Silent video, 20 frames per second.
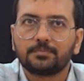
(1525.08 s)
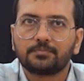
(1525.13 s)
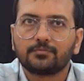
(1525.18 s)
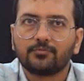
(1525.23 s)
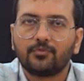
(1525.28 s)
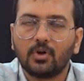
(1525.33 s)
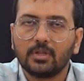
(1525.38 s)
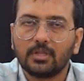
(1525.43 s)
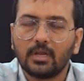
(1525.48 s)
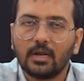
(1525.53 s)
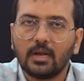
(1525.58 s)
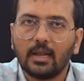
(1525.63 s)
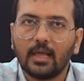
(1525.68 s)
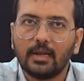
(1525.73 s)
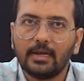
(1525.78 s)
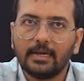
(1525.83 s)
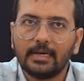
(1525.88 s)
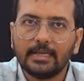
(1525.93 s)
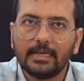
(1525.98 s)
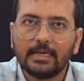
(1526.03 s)
for the
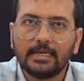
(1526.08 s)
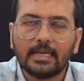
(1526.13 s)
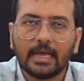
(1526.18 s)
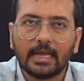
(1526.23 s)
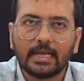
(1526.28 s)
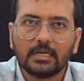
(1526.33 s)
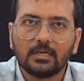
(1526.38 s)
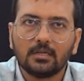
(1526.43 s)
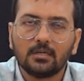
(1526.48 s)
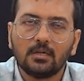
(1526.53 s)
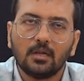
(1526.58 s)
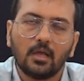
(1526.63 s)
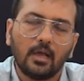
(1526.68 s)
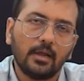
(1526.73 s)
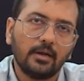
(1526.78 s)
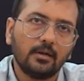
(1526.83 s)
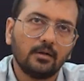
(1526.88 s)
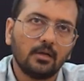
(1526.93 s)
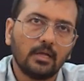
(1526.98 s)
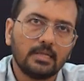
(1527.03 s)
LED, diagonal
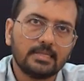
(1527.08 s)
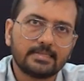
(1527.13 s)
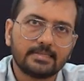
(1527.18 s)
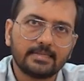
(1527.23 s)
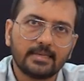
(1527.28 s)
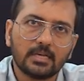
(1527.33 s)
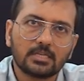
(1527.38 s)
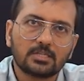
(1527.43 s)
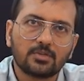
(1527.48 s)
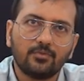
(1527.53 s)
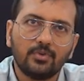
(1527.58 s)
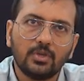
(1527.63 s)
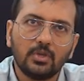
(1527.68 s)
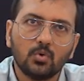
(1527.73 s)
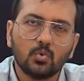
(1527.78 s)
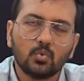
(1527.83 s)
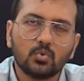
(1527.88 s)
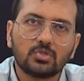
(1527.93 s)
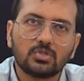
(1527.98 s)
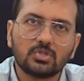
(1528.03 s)
and LCX, we
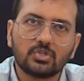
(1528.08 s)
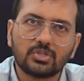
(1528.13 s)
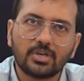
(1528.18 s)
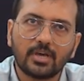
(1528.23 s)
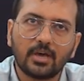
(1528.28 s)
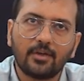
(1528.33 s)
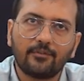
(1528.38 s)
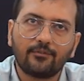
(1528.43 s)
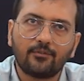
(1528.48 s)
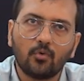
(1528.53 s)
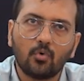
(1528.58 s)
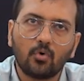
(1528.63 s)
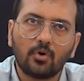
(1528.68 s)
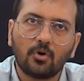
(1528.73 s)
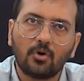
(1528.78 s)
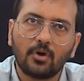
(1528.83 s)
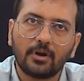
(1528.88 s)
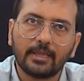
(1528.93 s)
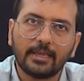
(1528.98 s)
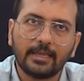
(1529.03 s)
use JR4
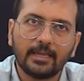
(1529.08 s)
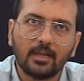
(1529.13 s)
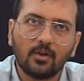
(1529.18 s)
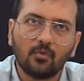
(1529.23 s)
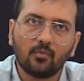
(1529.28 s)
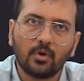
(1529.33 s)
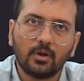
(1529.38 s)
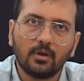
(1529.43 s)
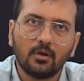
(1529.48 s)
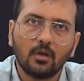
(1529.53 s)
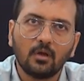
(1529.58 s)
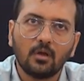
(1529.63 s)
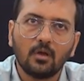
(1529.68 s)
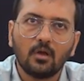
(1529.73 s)
or AL1.